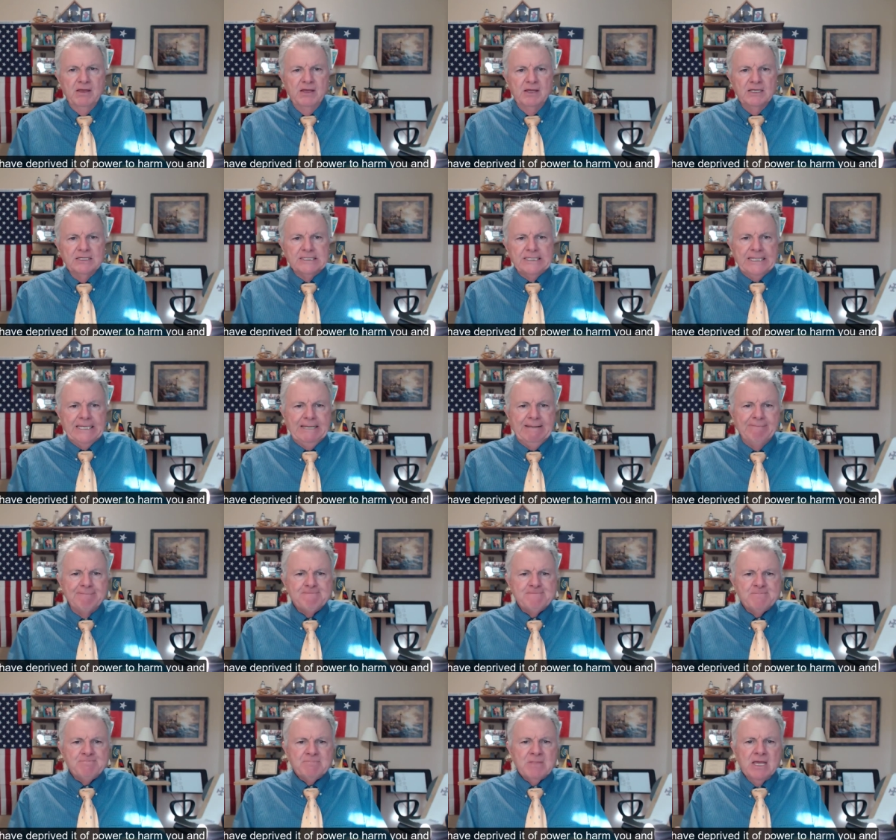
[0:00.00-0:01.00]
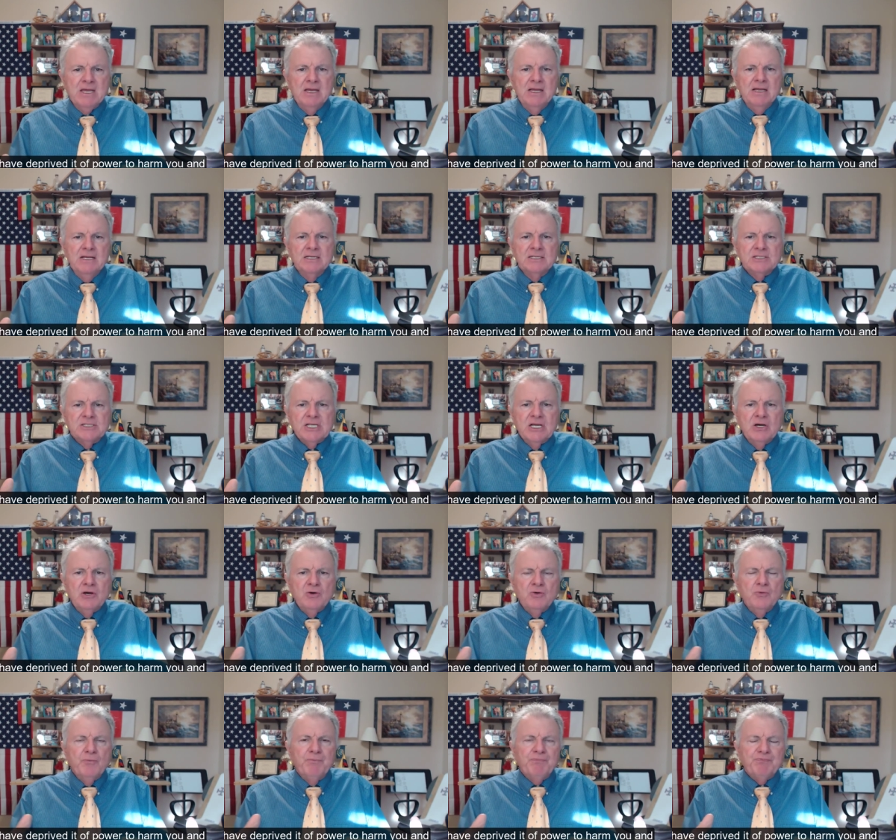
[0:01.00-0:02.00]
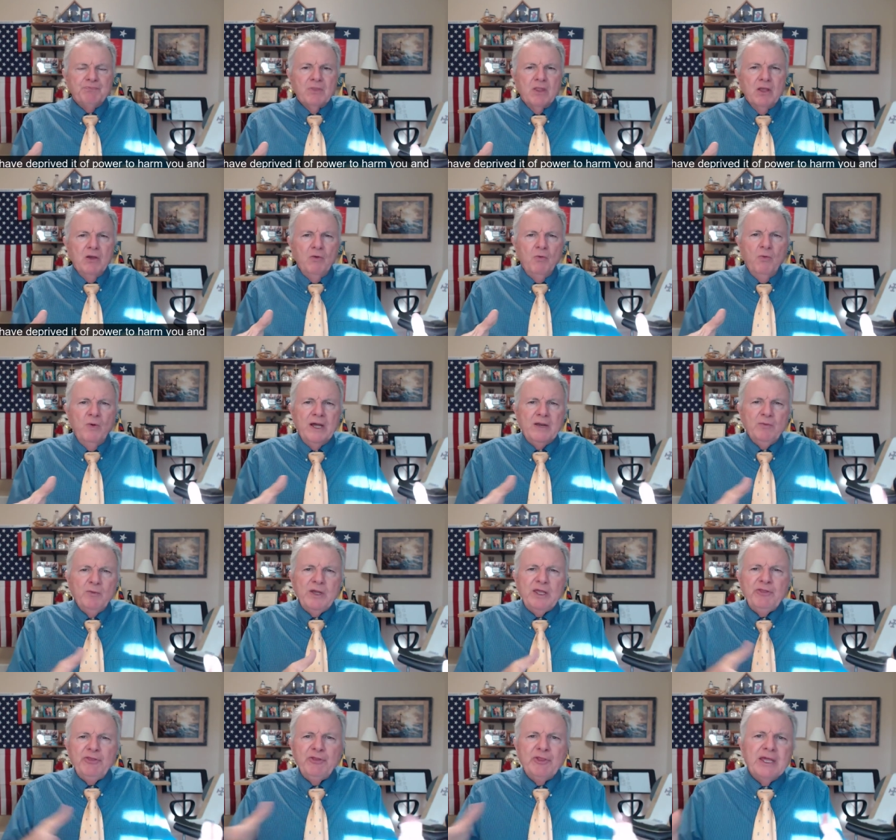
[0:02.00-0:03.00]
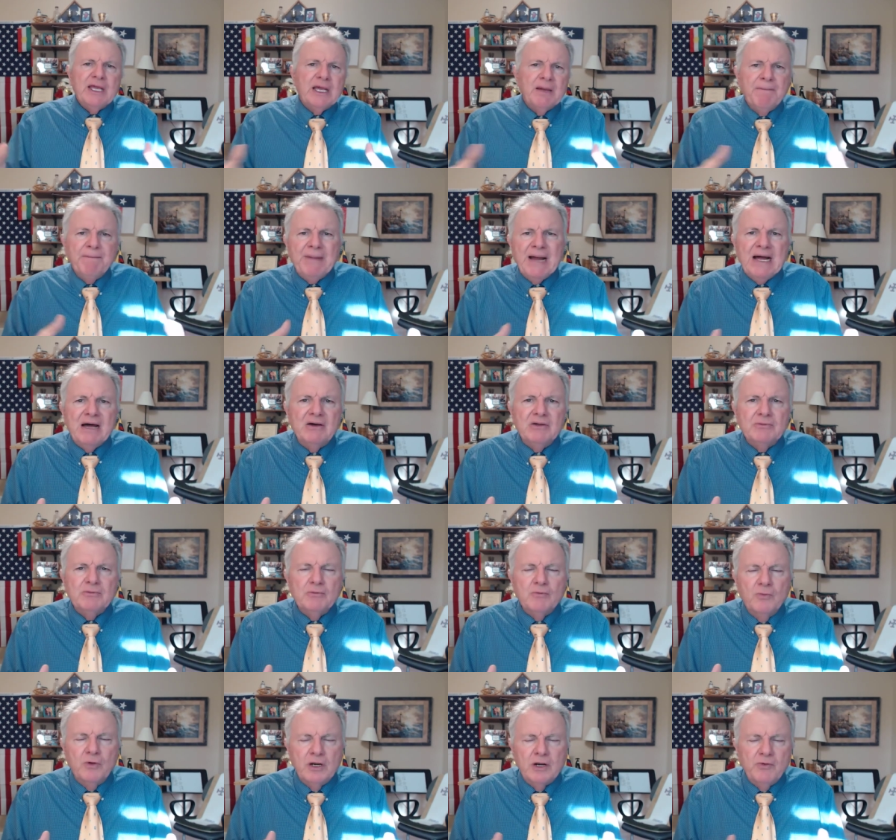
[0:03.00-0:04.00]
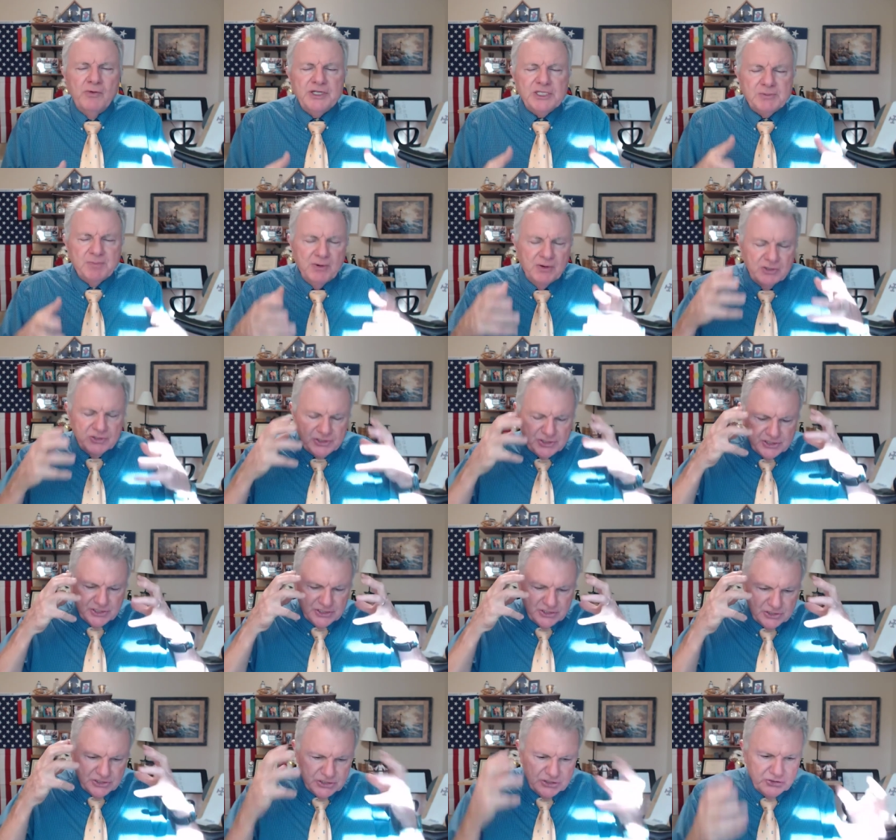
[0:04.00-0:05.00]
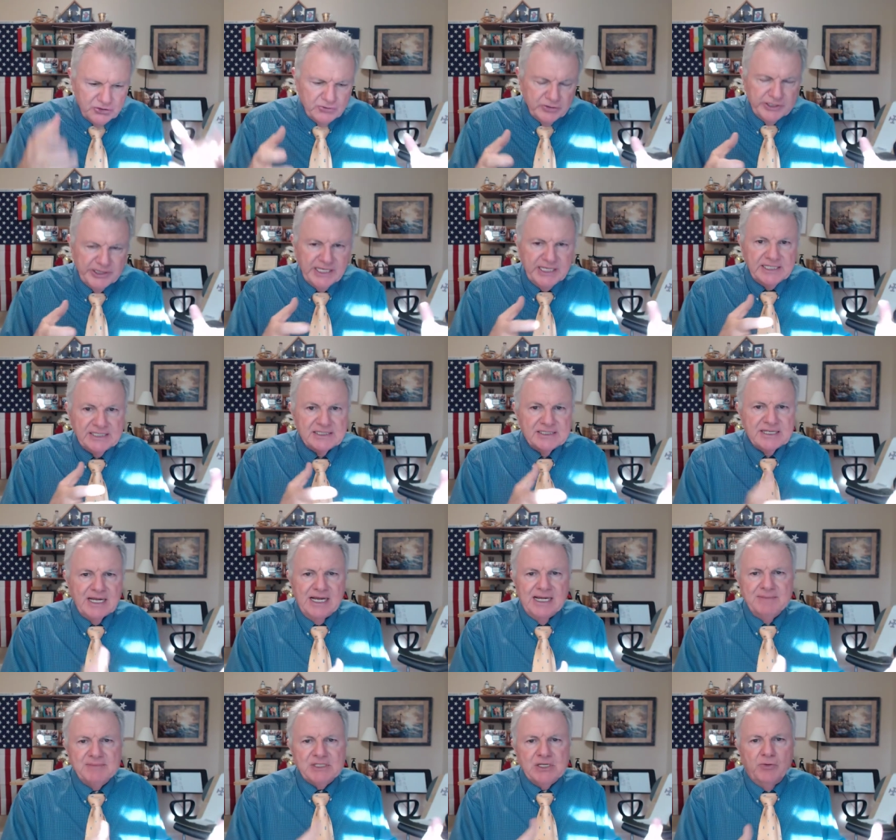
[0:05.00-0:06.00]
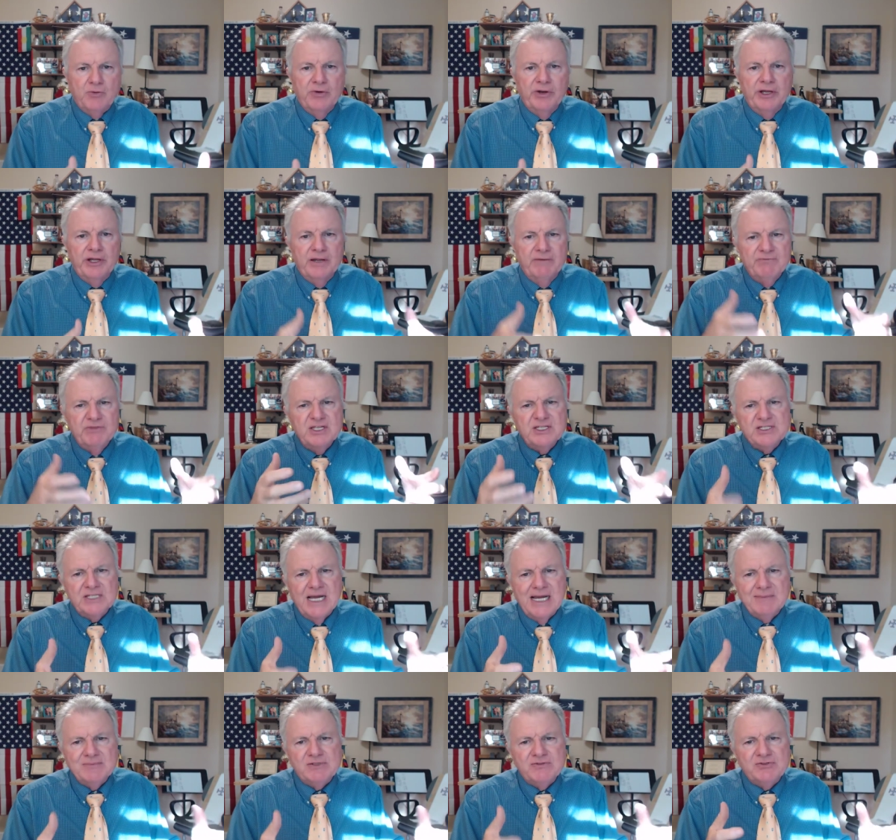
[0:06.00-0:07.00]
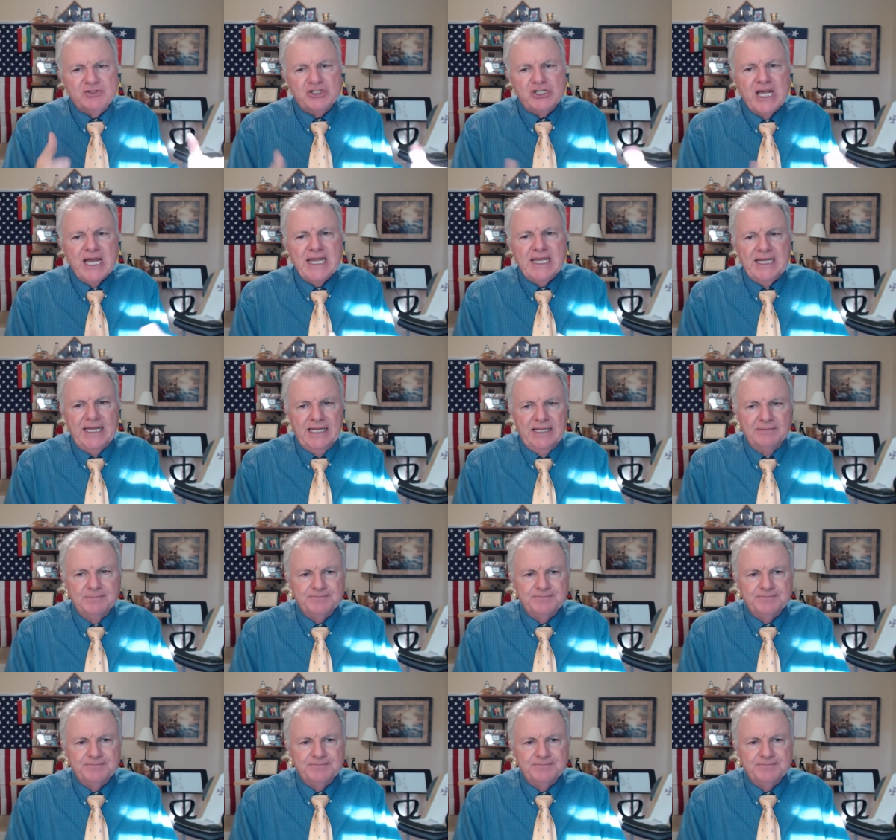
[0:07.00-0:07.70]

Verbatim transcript: See? So when we think about what are we supposed to do in these times that we're in, these times of shaking,